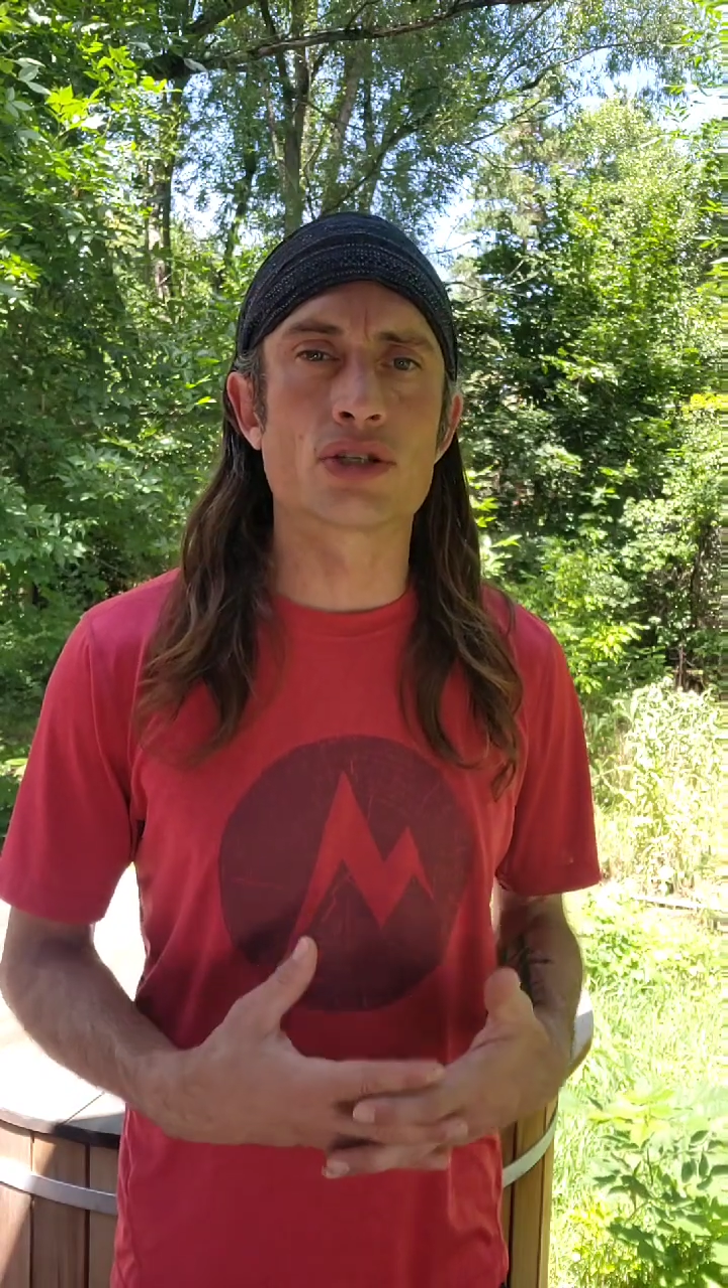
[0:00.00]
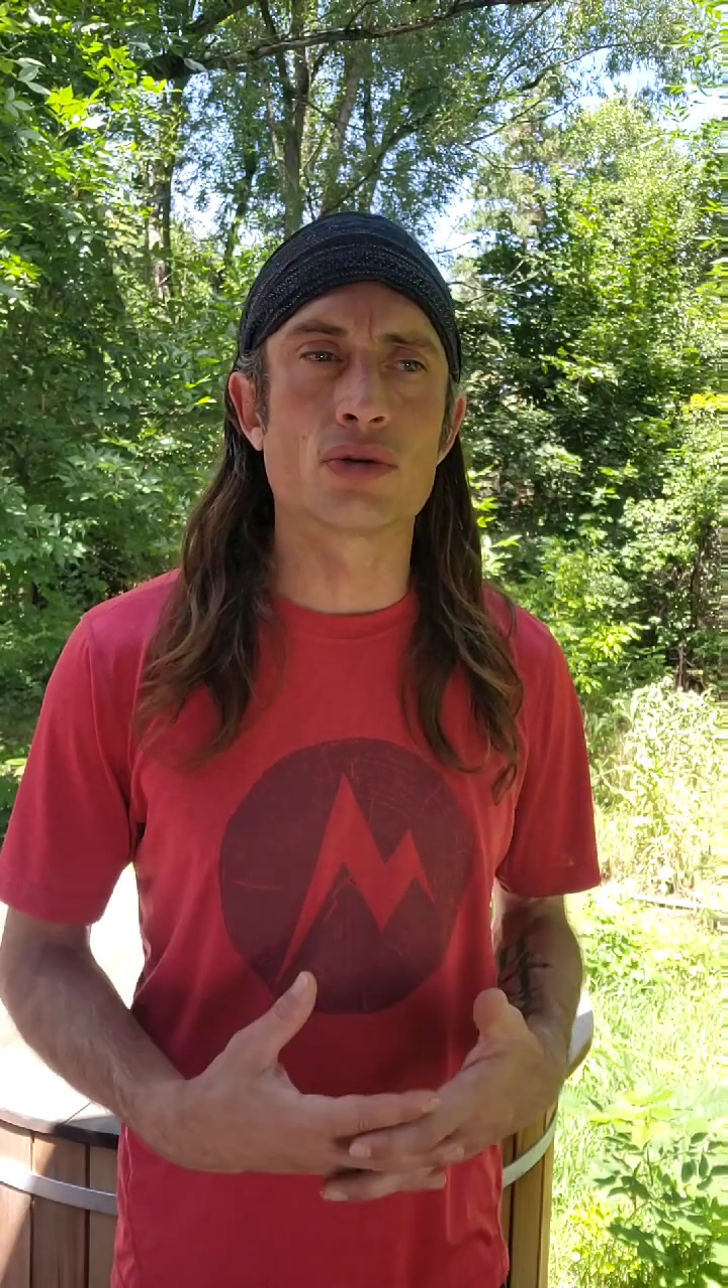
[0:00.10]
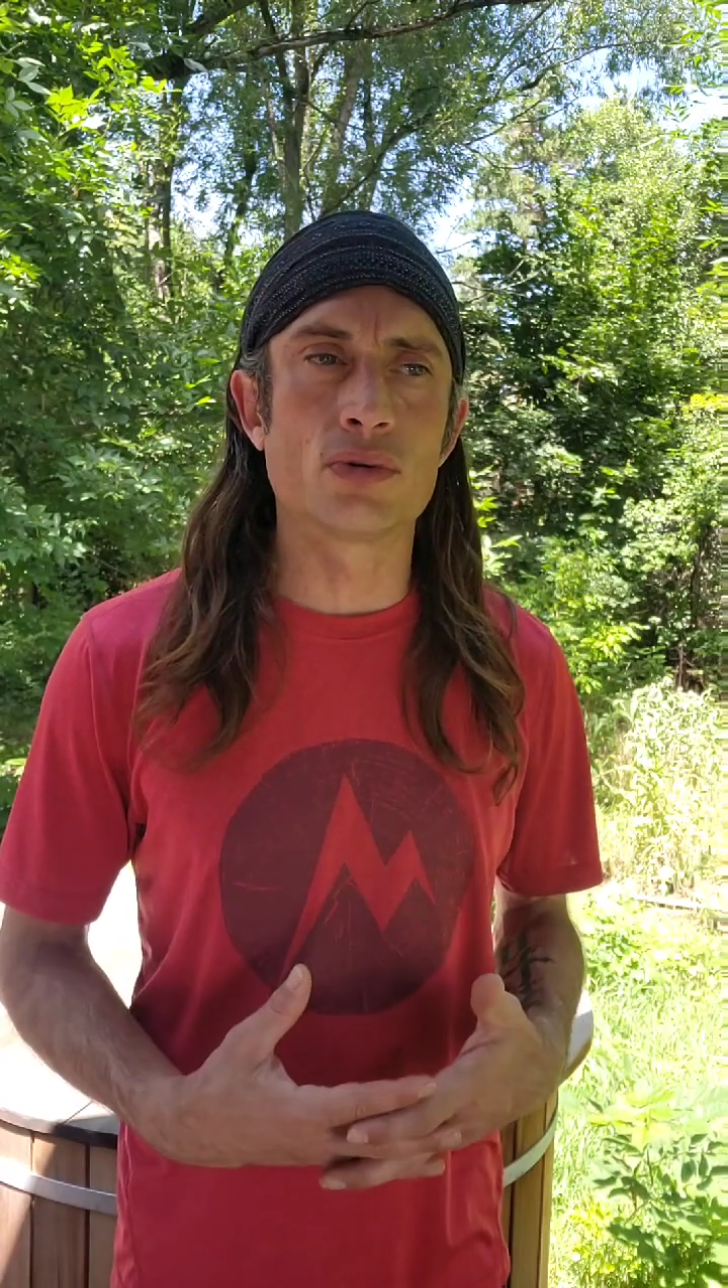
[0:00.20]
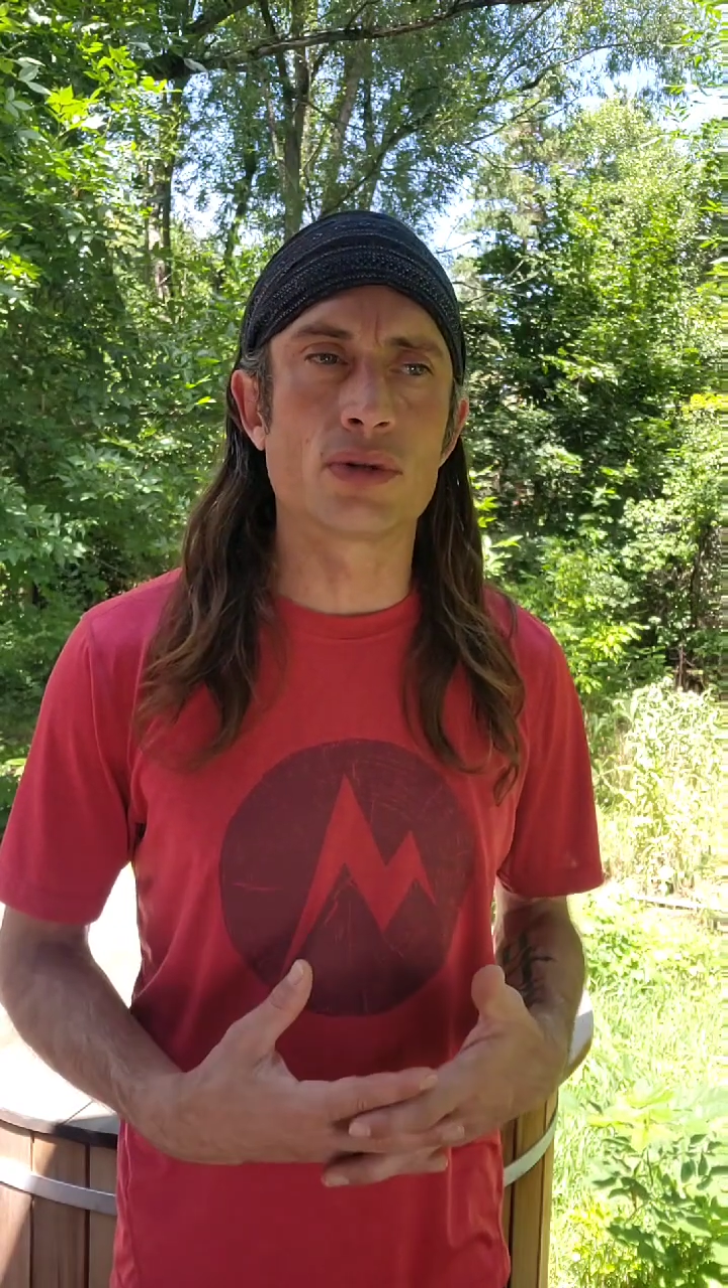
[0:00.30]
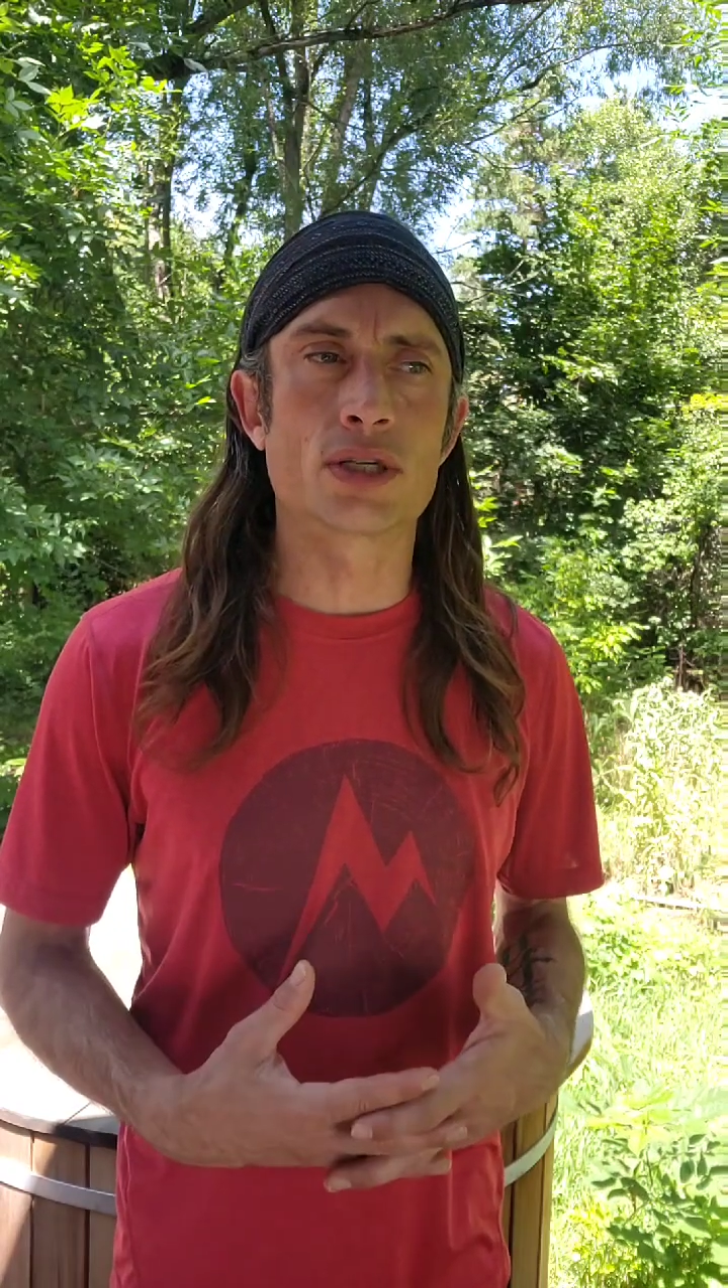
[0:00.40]

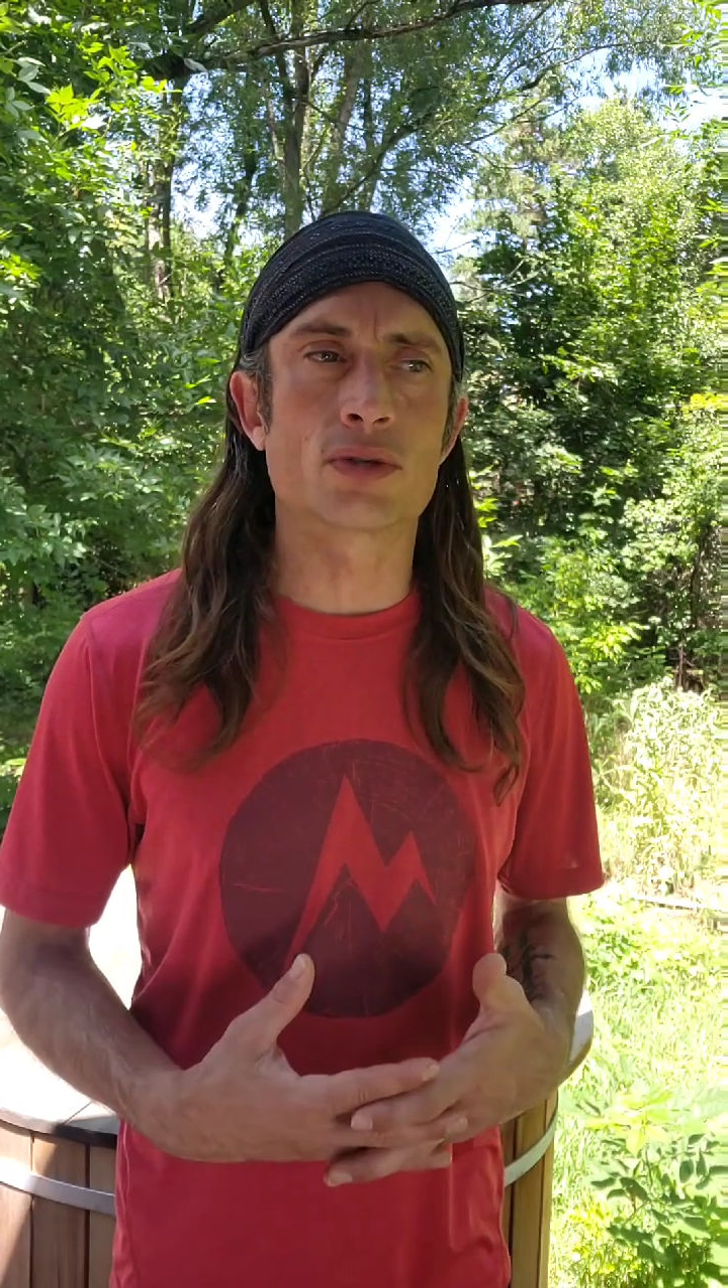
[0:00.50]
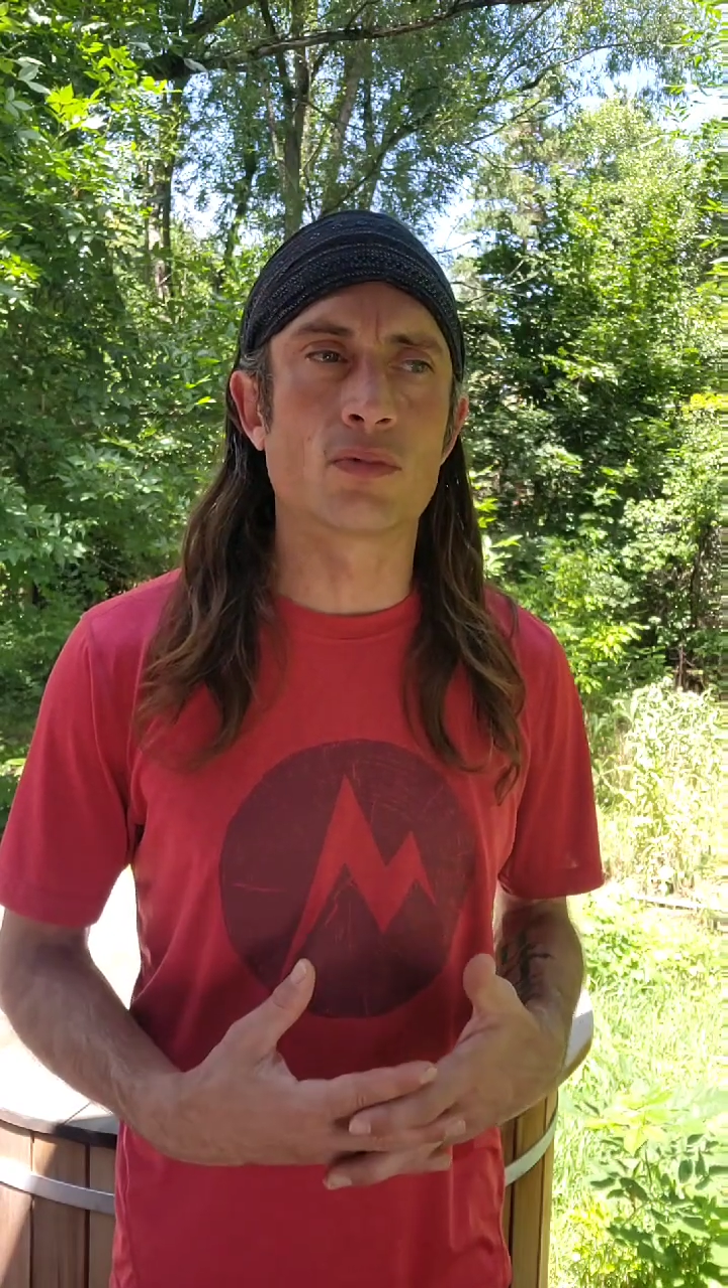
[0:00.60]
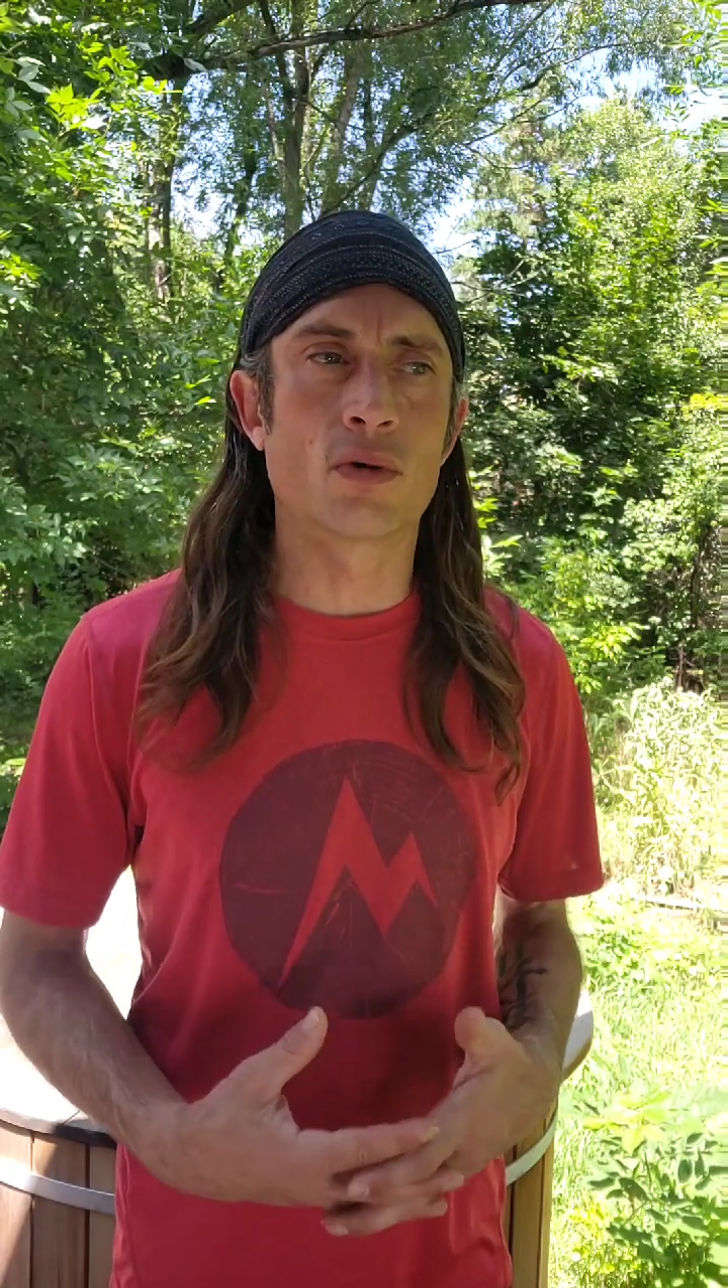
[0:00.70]
to this